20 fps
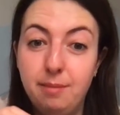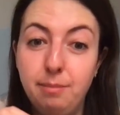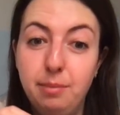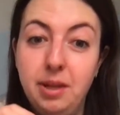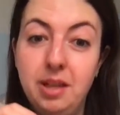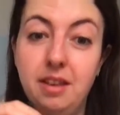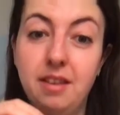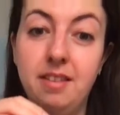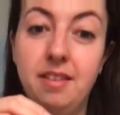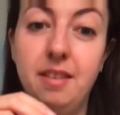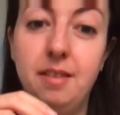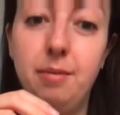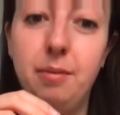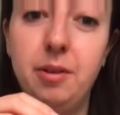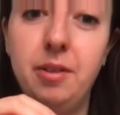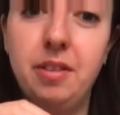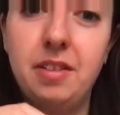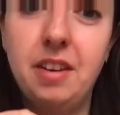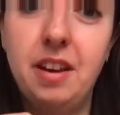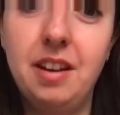because this
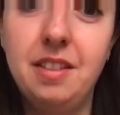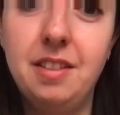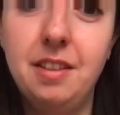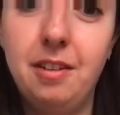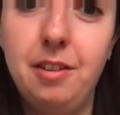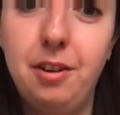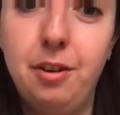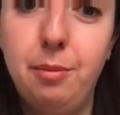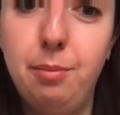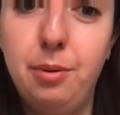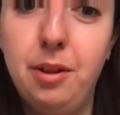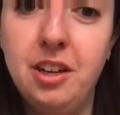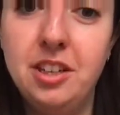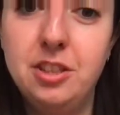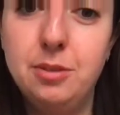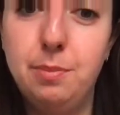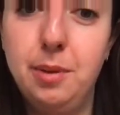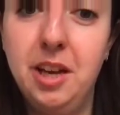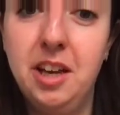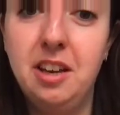one's got the little
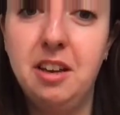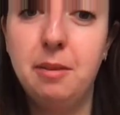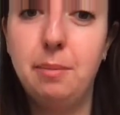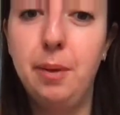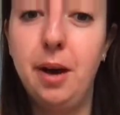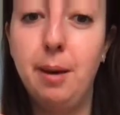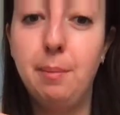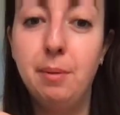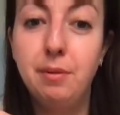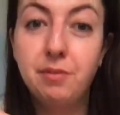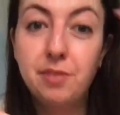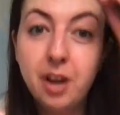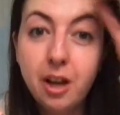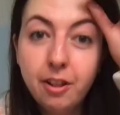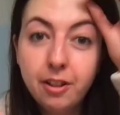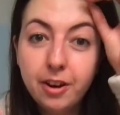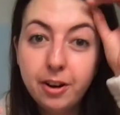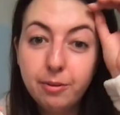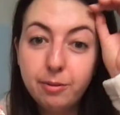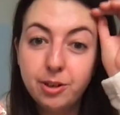blush pink pop of
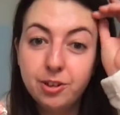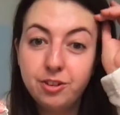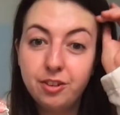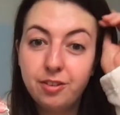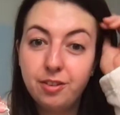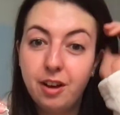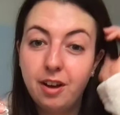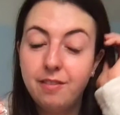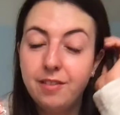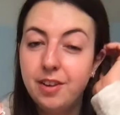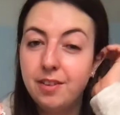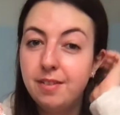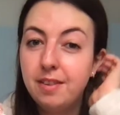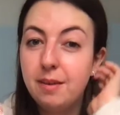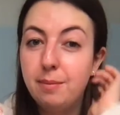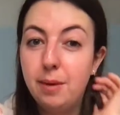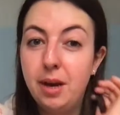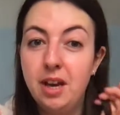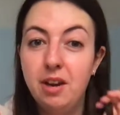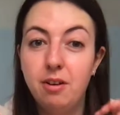color, which is
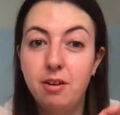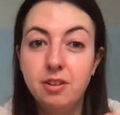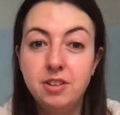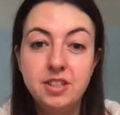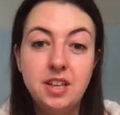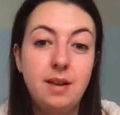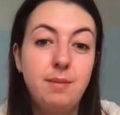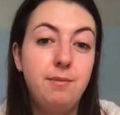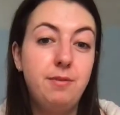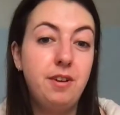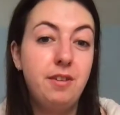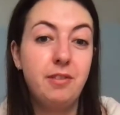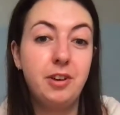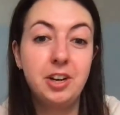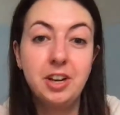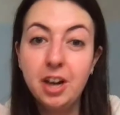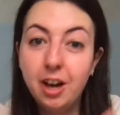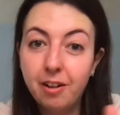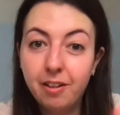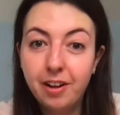obviously my all-time
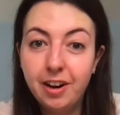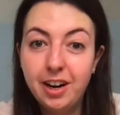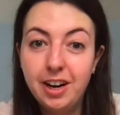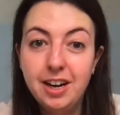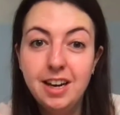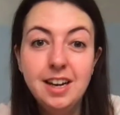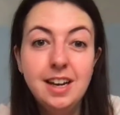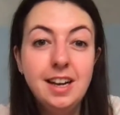favorite color.